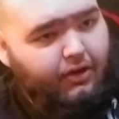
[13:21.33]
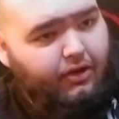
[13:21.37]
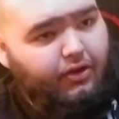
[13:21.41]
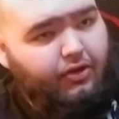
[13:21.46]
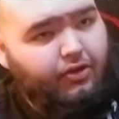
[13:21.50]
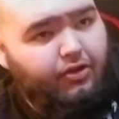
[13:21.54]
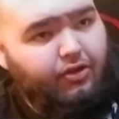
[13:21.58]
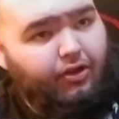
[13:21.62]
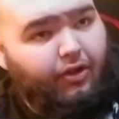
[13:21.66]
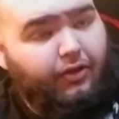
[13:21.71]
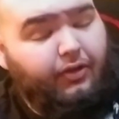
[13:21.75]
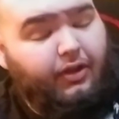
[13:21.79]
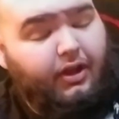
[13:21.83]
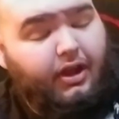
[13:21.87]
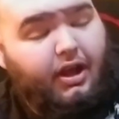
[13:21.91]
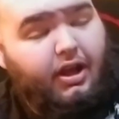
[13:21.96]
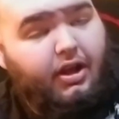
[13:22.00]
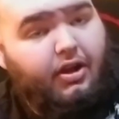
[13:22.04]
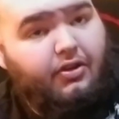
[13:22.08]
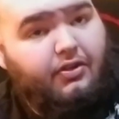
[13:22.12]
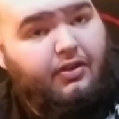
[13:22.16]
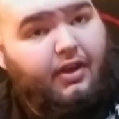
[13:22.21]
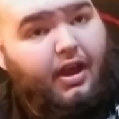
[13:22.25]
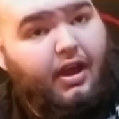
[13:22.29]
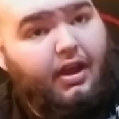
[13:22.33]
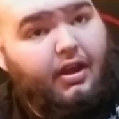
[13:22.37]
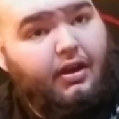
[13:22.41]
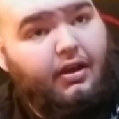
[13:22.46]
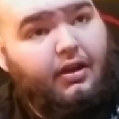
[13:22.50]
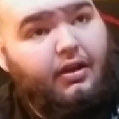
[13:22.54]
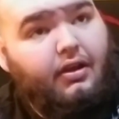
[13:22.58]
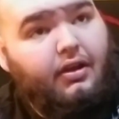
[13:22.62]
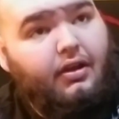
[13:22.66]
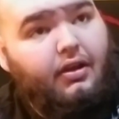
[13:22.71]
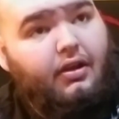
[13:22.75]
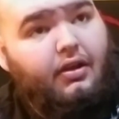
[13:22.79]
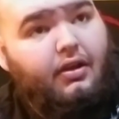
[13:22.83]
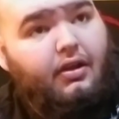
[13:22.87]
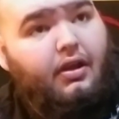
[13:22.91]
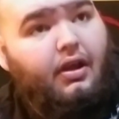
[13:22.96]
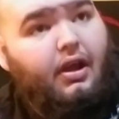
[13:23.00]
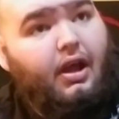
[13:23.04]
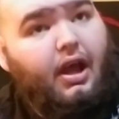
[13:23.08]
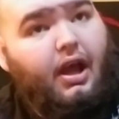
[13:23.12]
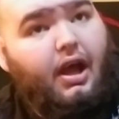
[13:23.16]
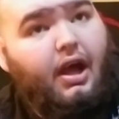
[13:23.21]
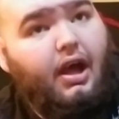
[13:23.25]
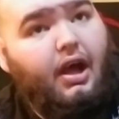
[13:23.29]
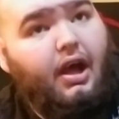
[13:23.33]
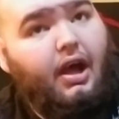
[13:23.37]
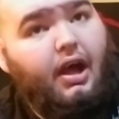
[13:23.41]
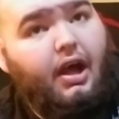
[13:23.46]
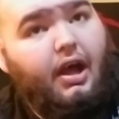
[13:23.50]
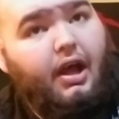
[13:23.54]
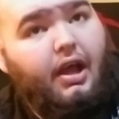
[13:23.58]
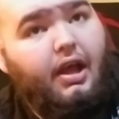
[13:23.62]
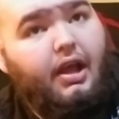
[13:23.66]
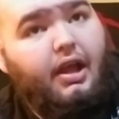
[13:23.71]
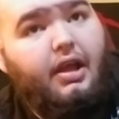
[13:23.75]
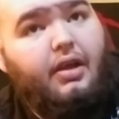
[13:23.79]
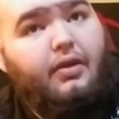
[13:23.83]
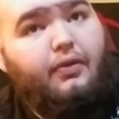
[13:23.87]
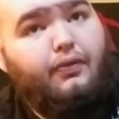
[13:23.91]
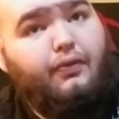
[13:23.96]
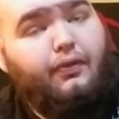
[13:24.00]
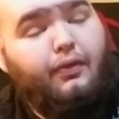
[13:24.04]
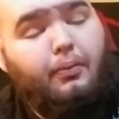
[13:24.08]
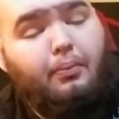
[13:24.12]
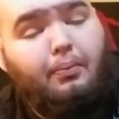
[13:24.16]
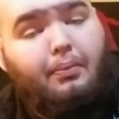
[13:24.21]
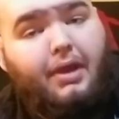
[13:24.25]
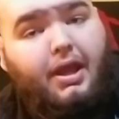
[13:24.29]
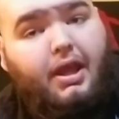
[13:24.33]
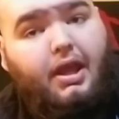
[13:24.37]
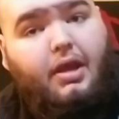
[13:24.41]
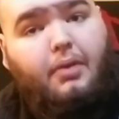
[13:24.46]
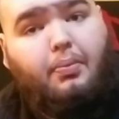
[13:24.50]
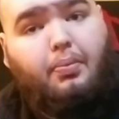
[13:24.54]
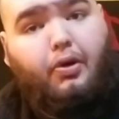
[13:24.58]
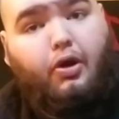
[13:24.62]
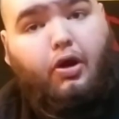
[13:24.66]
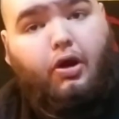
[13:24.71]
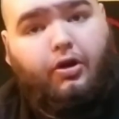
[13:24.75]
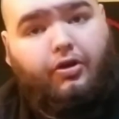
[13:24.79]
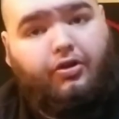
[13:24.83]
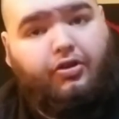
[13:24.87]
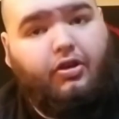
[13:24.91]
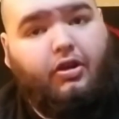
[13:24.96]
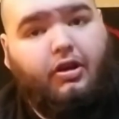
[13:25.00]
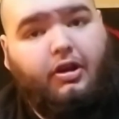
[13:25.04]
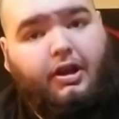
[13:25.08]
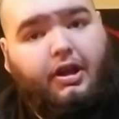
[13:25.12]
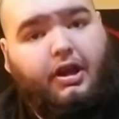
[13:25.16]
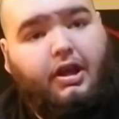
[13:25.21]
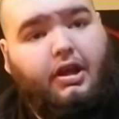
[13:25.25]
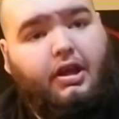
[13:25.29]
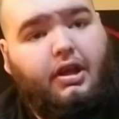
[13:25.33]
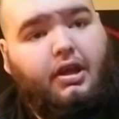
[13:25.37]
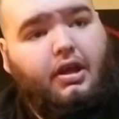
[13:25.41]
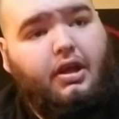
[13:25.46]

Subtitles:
something out of 10, for me personally,